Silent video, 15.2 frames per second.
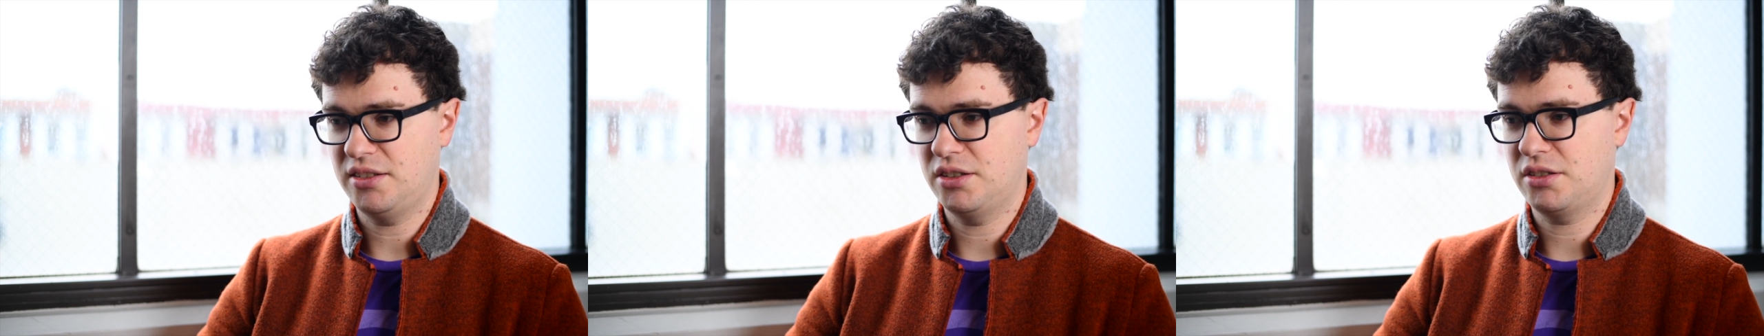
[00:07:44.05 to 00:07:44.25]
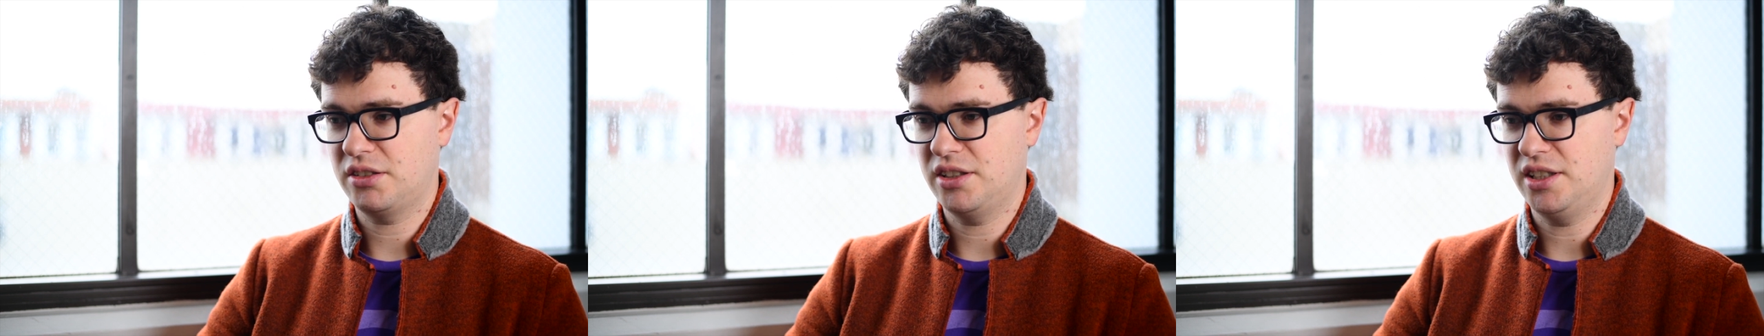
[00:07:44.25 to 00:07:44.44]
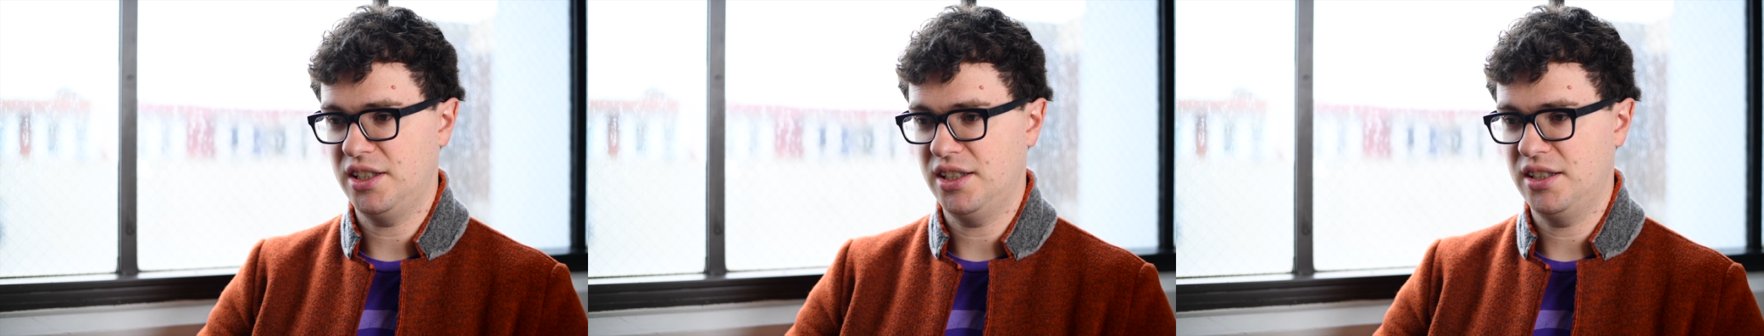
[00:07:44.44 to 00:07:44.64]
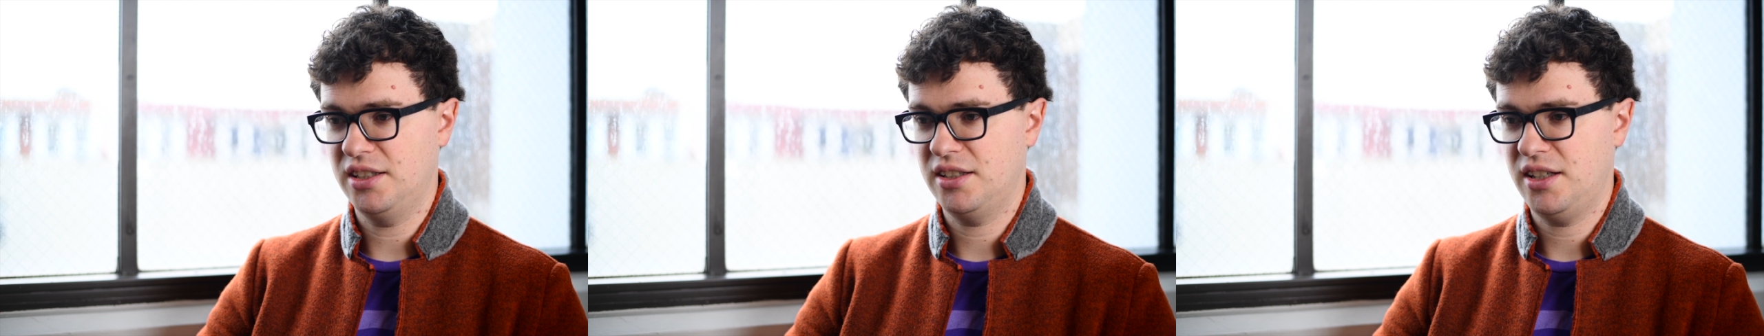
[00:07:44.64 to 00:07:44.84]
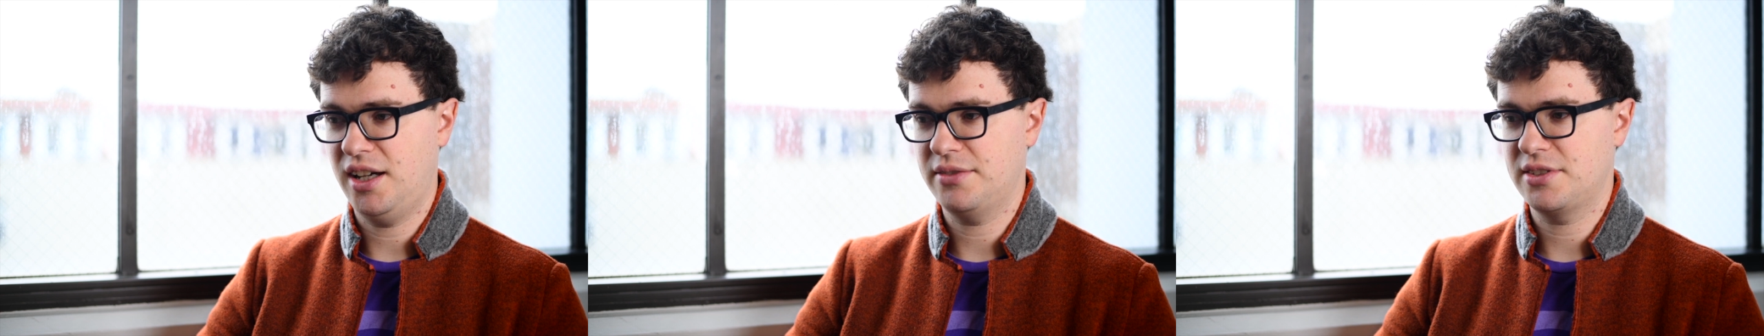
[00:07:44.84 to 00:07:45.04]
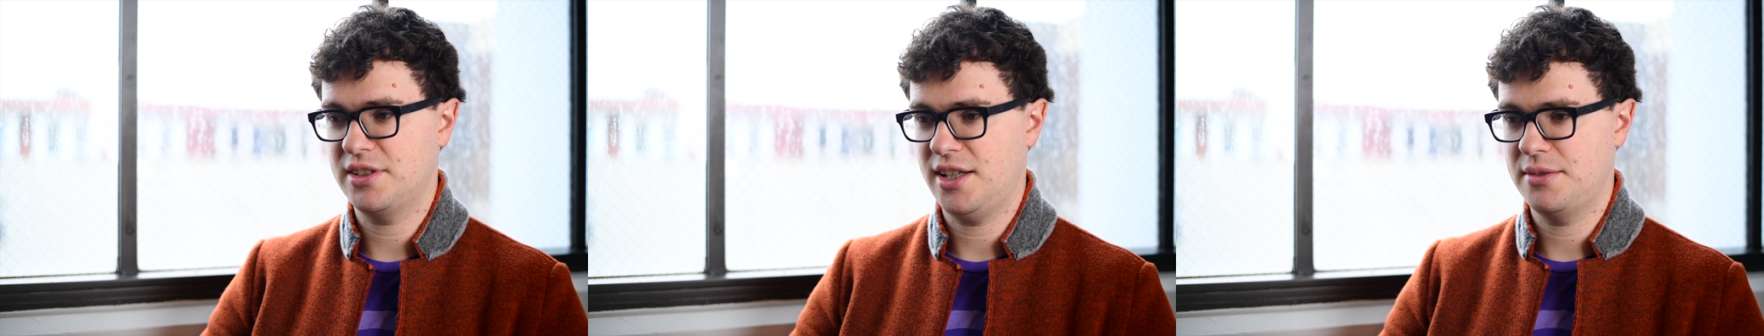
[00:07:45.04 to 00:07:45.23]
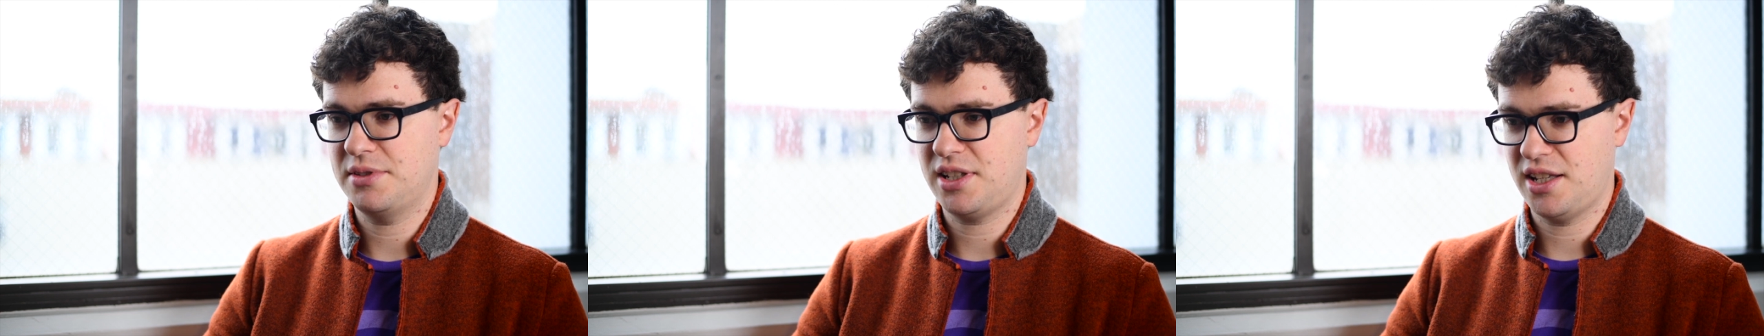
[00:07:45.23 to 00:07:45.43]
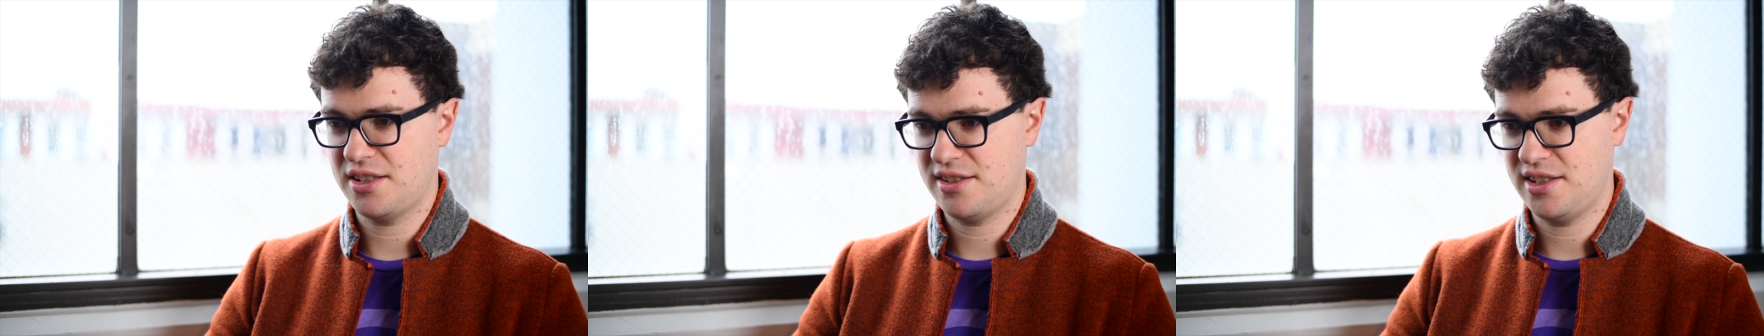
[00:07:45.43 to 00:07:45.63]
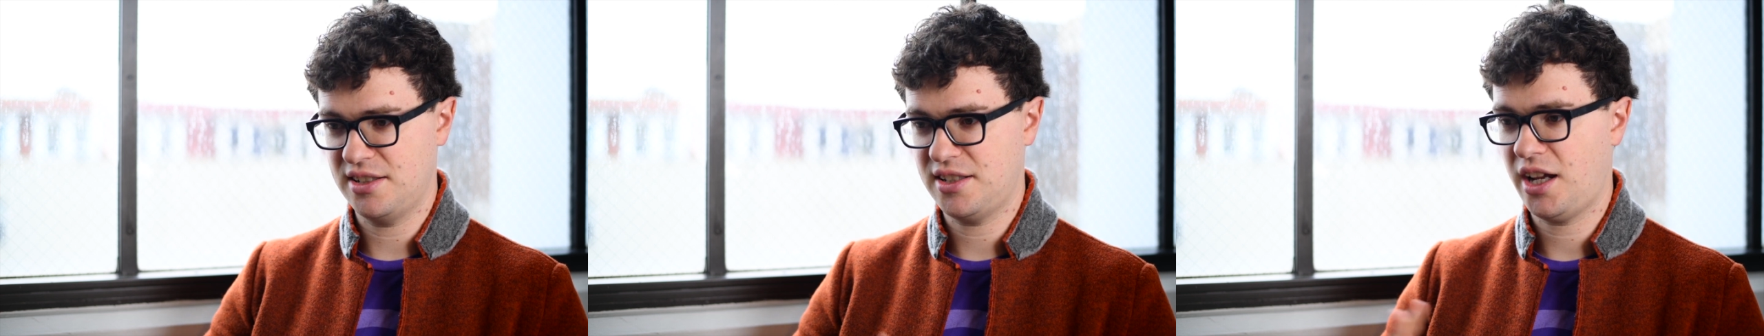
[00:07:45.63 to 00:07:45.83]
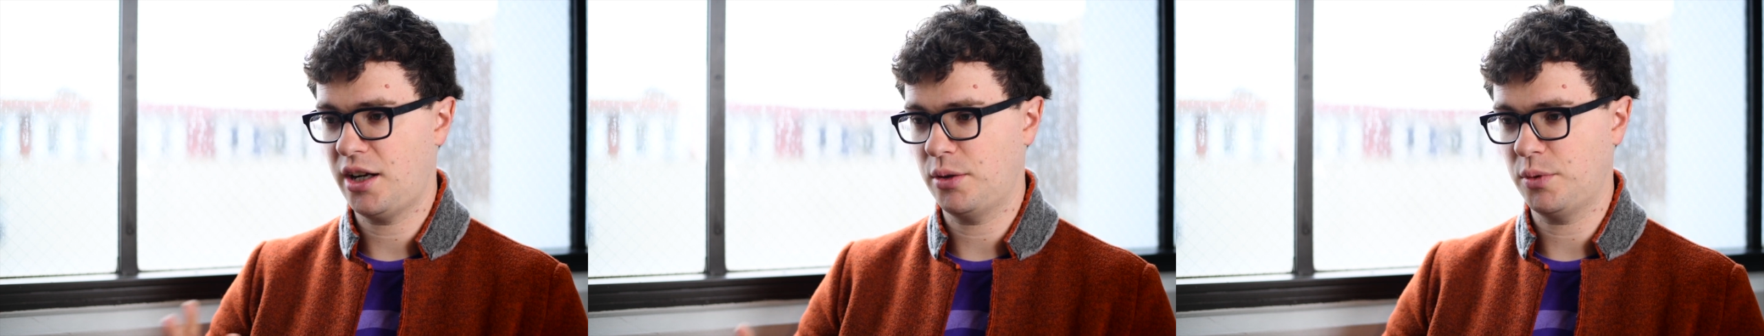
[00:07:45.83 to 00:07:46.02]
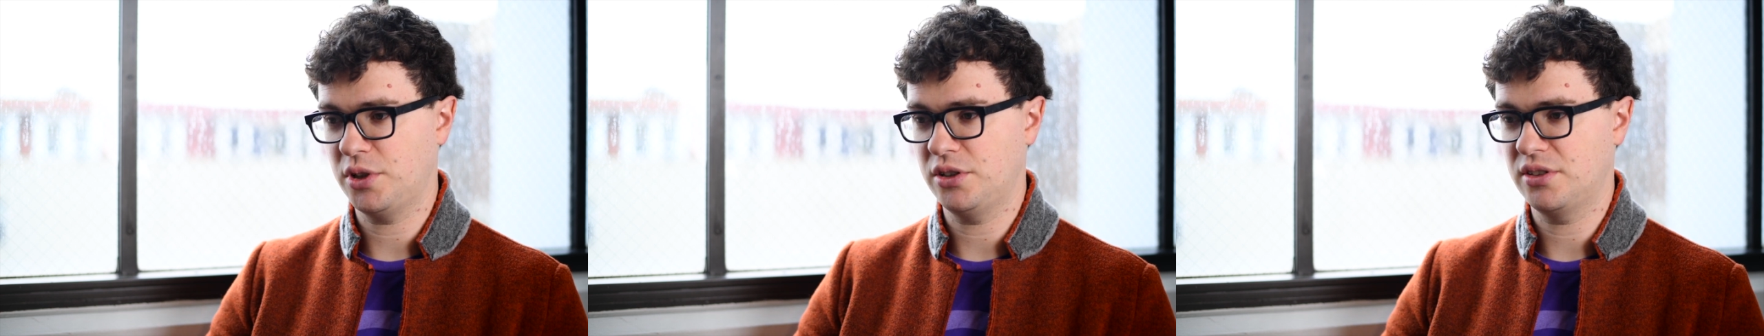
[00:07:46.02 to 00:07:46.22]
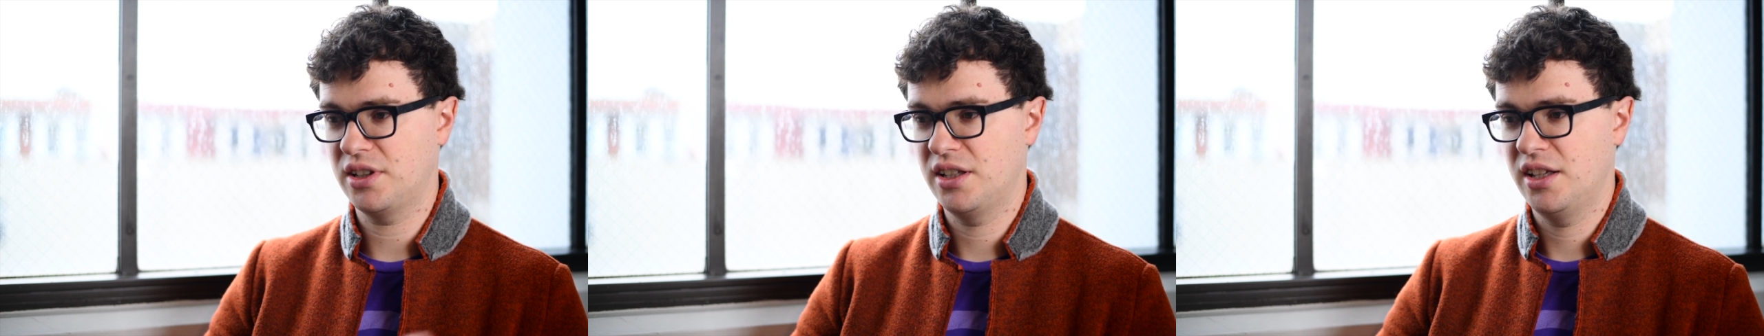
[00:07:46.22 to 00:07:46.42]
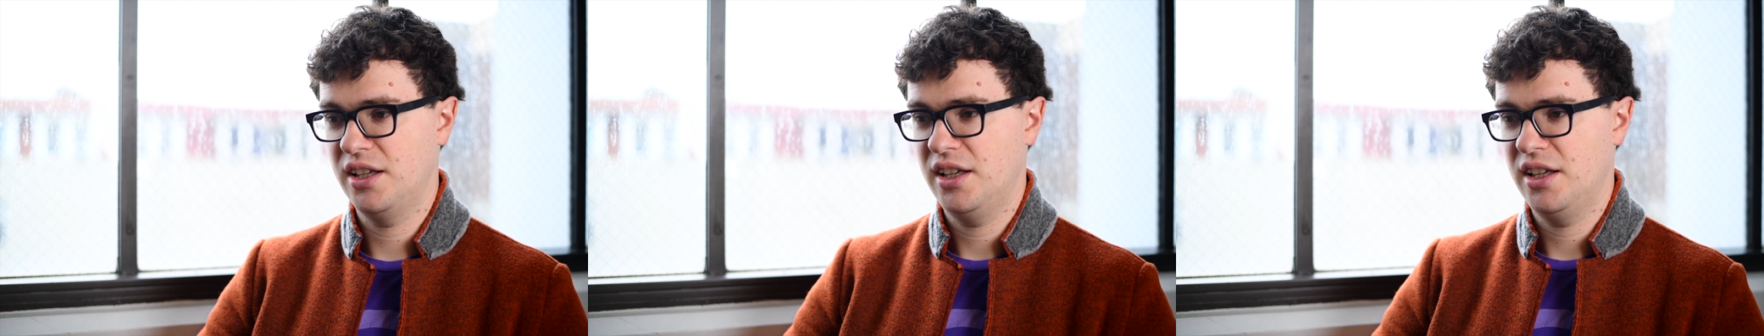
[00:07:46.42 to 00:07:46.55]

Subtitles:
literally oftentimes against the entire world,